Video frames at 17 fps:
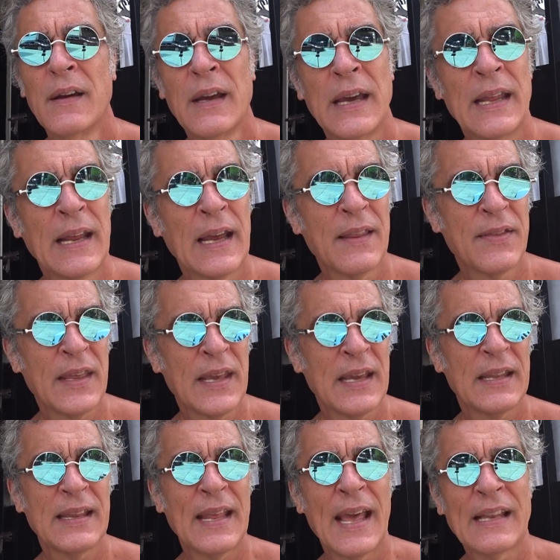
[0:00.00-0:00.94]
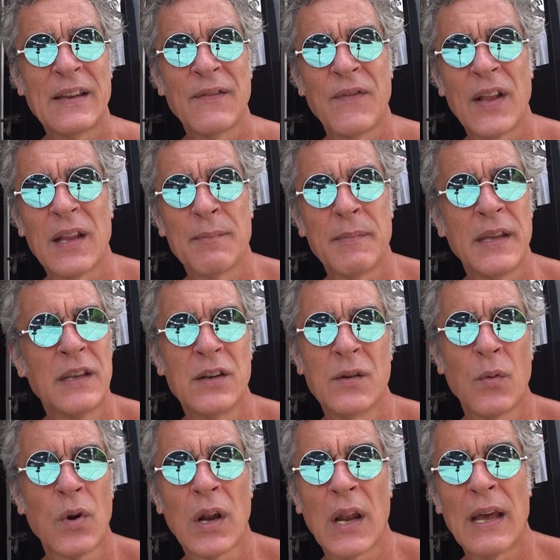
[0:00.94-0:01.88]
and I think in that development
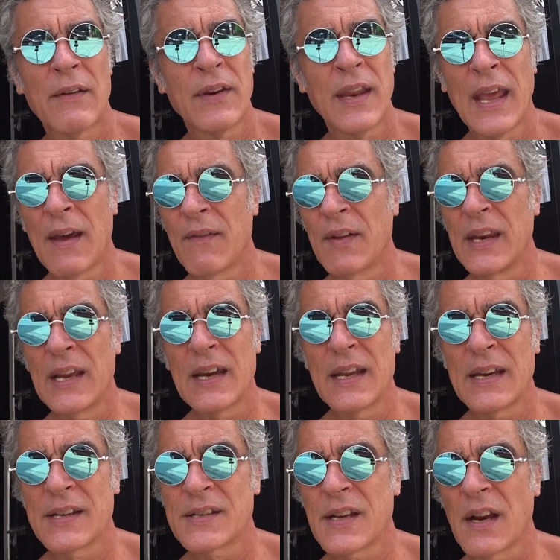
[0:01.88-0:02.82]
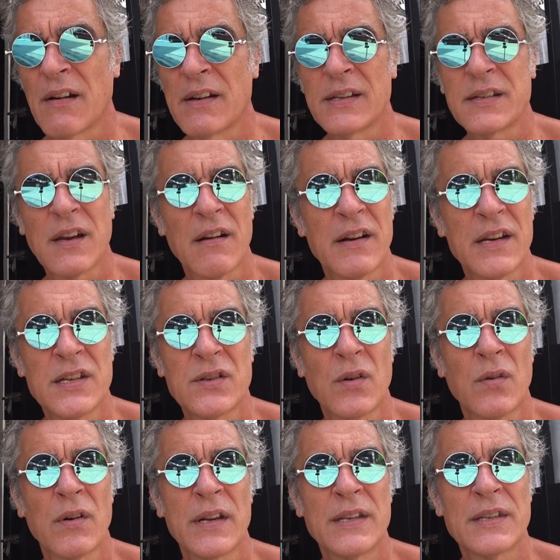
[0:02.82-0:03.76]
you weren't allowed to have any kind of sari
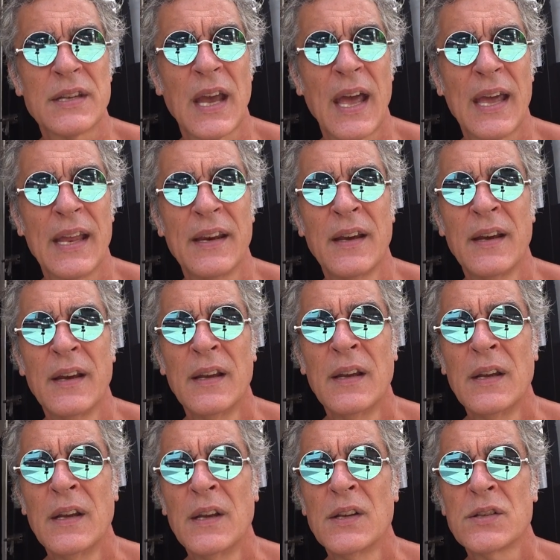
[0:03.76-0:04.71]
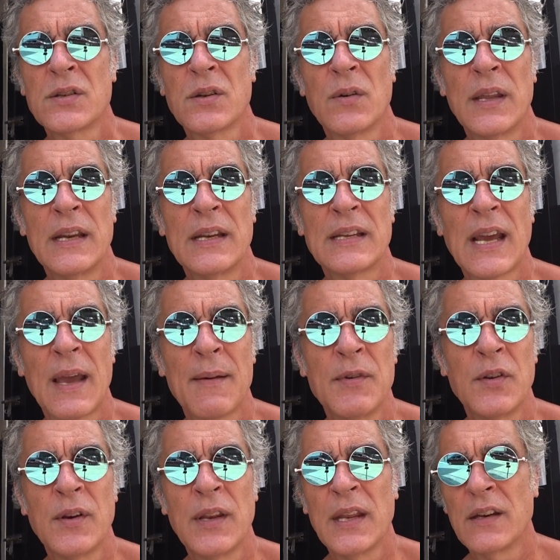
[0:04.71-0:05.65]
store inside. So anytime
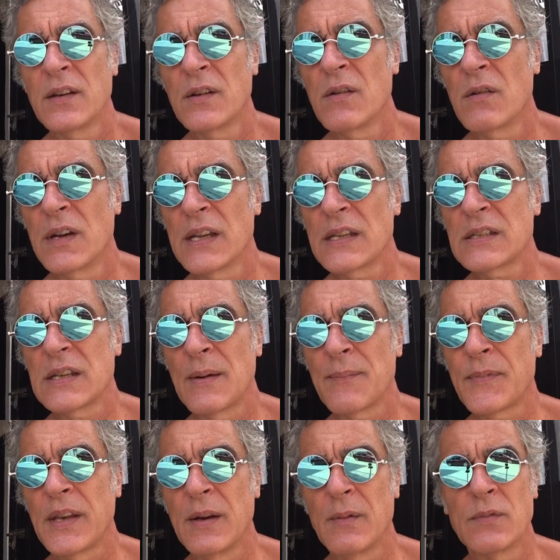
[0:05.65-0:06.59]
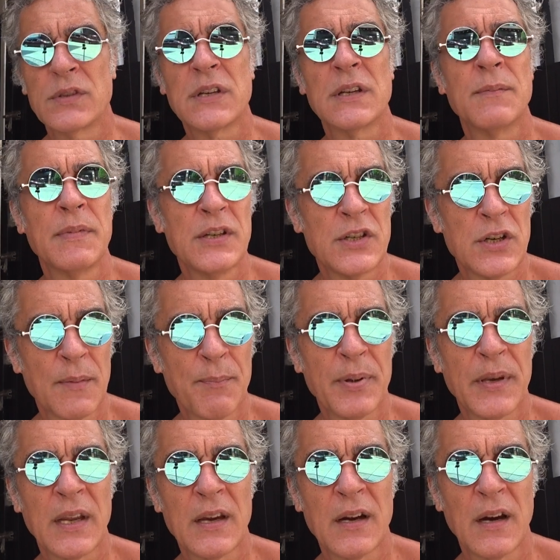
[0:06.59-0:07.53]
you needed to go get something, it was going to be jump
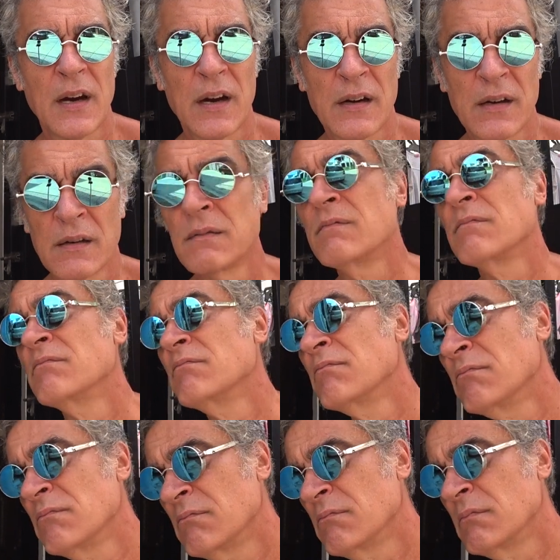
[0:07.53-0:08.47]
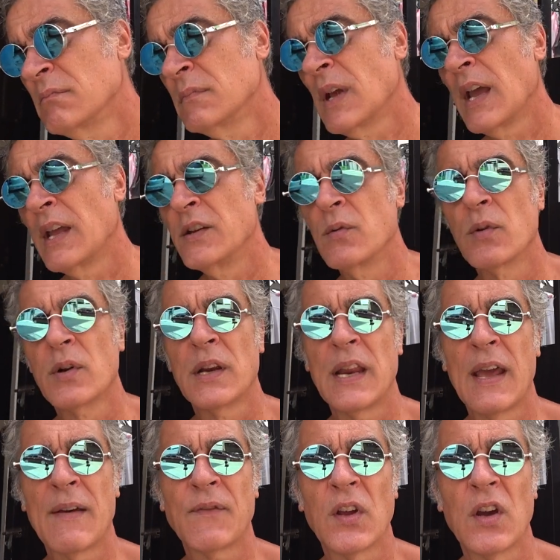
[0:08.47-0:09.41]
in the car, and you were going
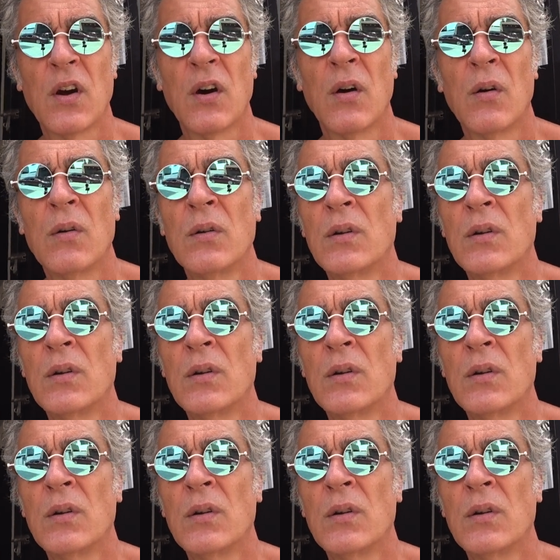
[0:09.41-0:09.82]
to have to go.